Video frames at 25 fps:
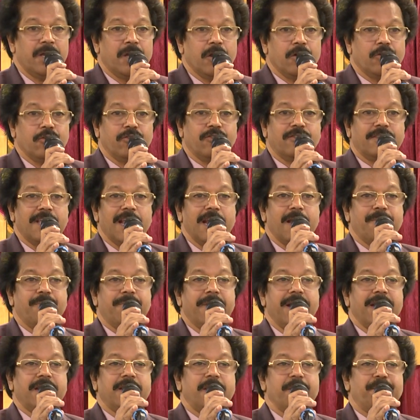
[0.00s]
To
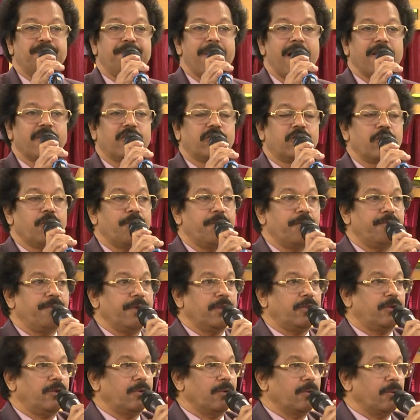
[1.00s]
celebrate the Passover
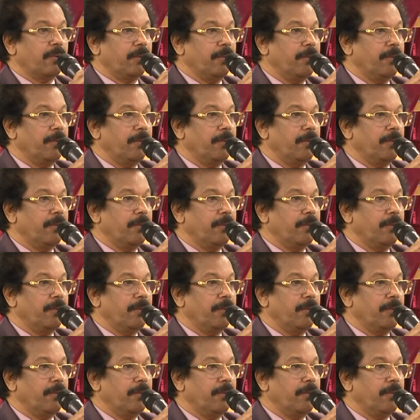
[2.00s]
with you.